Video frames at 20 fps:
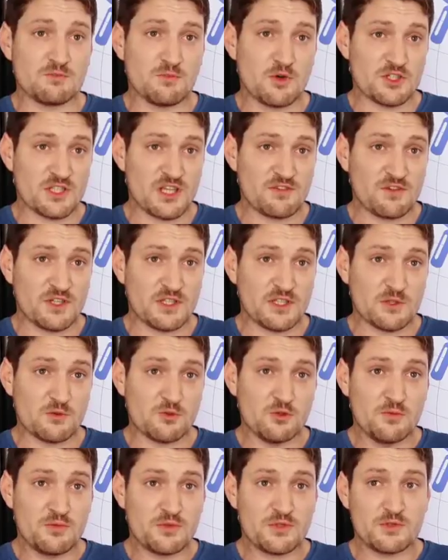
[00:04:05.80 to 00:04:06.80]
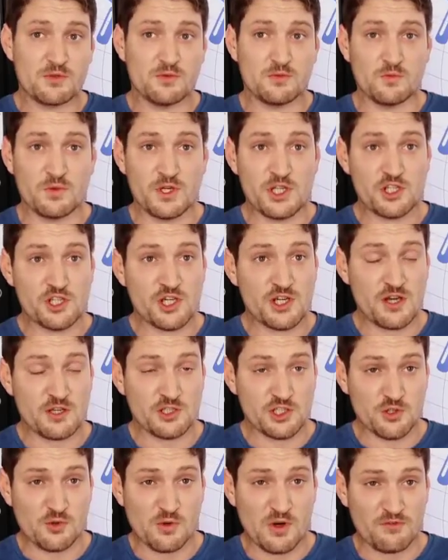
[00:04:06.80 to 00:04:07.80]
most affected groups, which
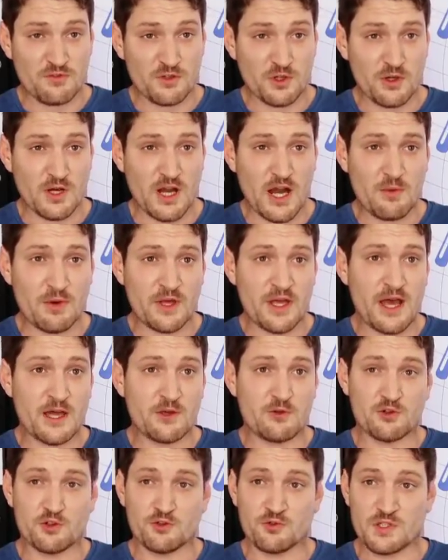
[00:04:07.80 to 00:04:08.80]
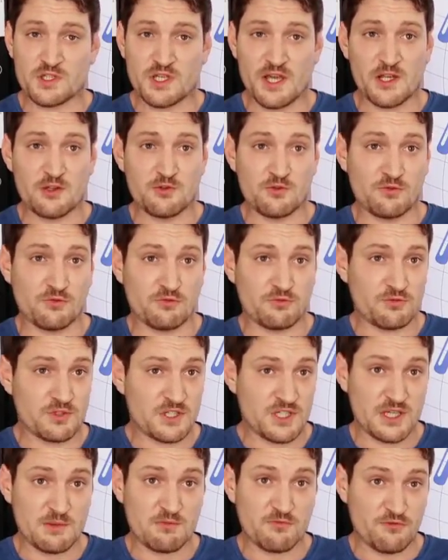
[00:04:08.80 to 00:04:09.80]
geographical area you should send your
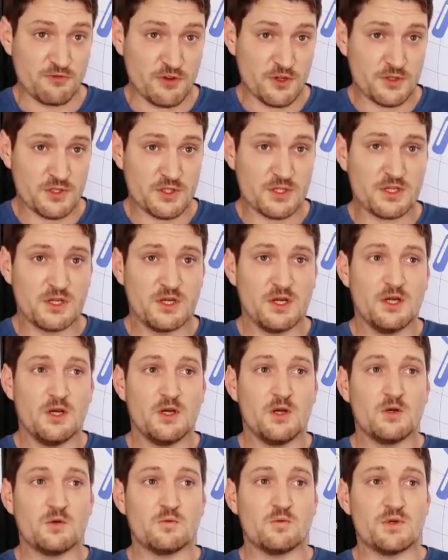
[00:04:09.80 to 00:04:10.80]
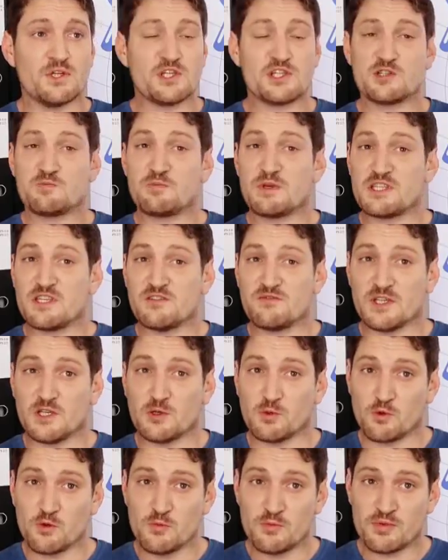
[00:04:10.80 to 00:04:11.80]
team first, which
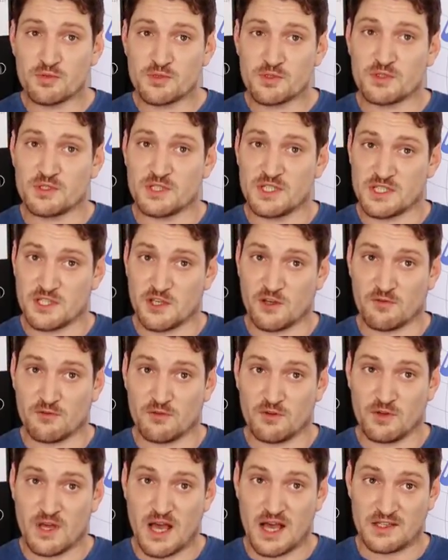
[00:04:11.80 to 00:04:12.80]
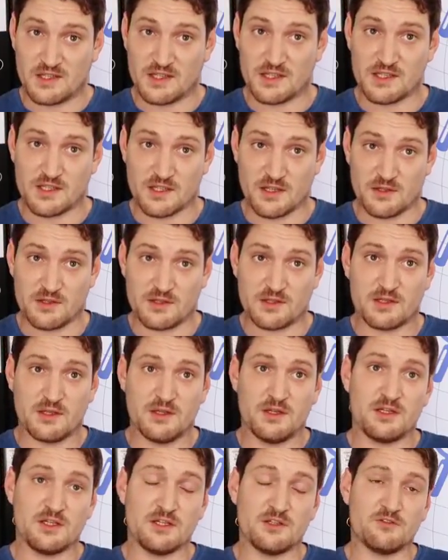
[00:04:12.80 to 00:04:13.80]
specific groups deserve assistance
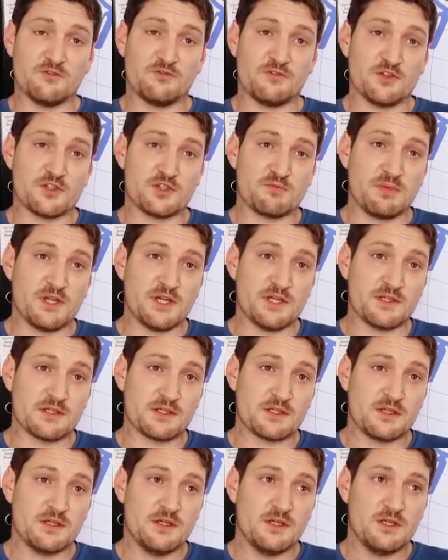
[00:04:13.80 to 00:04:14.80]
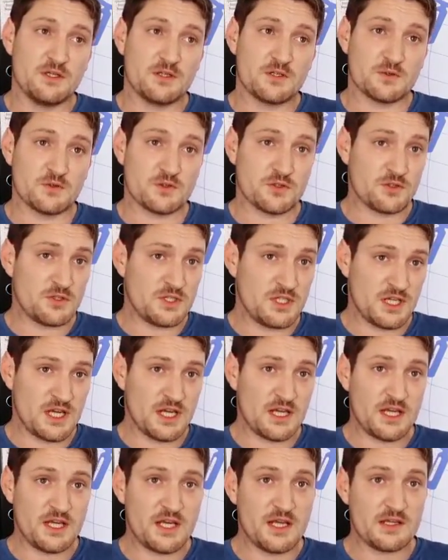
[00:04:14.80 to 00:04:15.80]
in the first place. So the
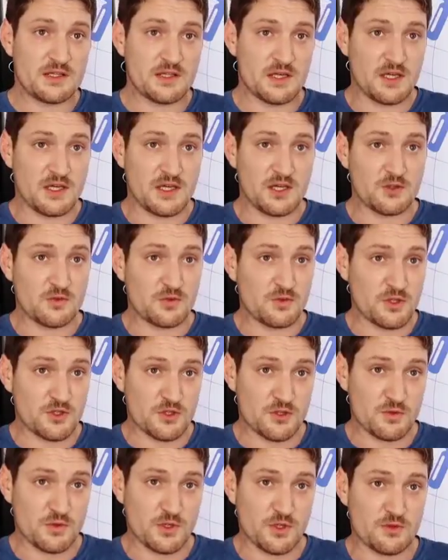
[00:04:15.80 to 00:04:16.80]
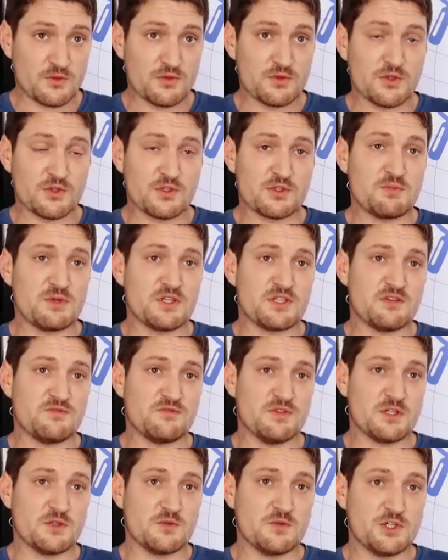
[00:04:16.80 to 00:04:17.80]
DNA is here to answer to those
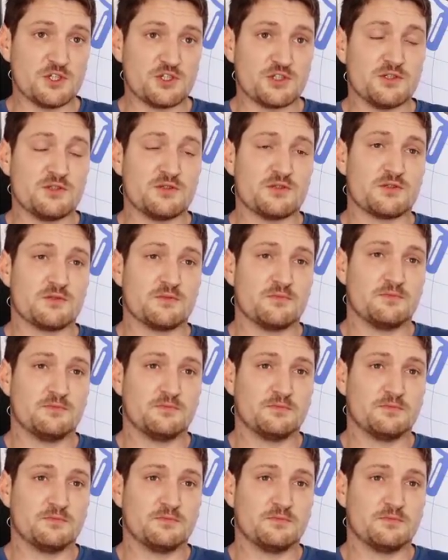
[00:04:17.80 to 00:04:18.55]
specific questions.